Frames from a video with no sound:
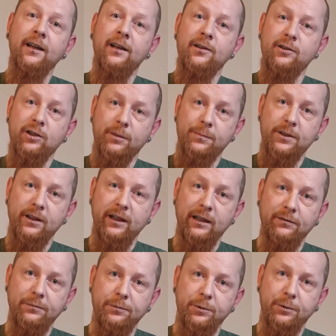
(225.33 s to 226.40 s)
stops your line
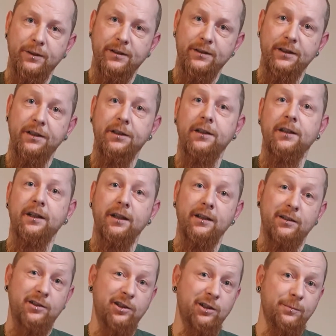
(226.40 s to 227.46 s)
from twisting, again
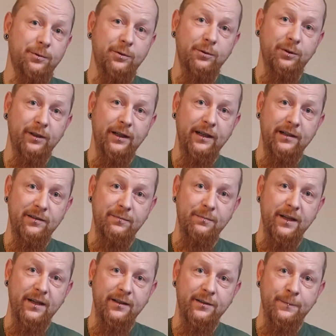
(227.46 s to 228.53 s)
stops all kinds of
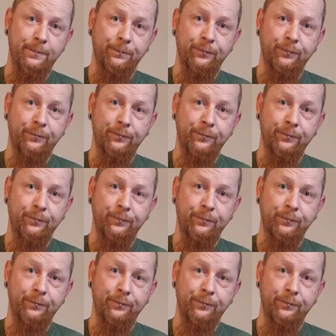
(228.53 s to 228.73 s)
mess.